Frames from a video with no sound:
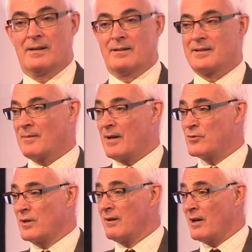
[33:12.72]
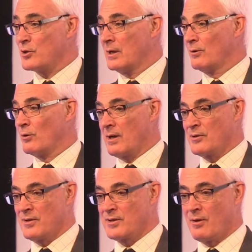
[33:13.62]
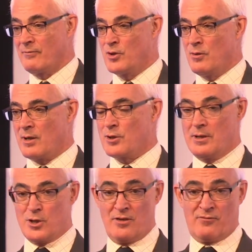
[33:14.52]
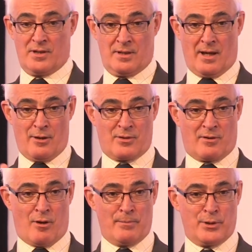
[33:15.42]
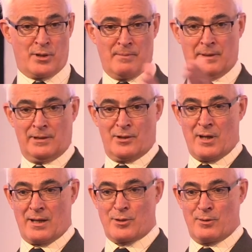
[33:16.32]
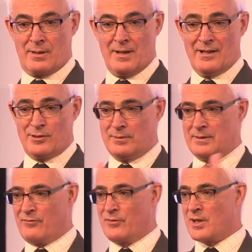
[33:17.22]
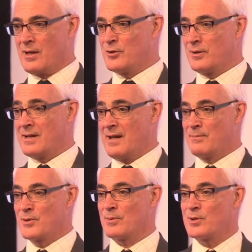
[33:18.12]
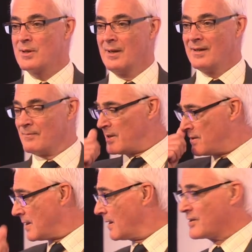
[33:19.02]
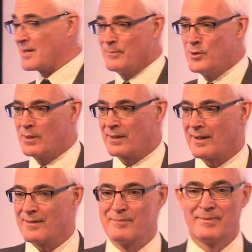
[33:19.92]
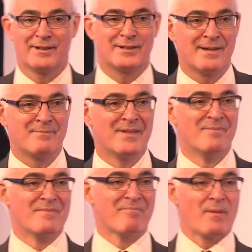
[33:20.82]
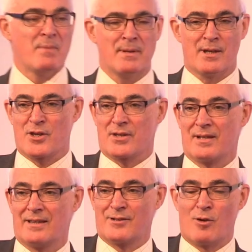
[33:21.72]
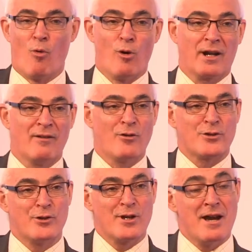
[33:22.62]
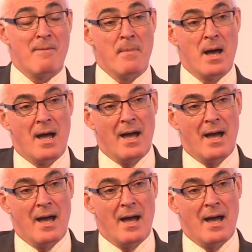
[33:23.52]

And I have to congratulate the organisers of this conference. You actually shifted the House of Commons and the buildings next to it to different sides of the Thames, which must have taken some doing. But maybe that's a warning of what's going to come.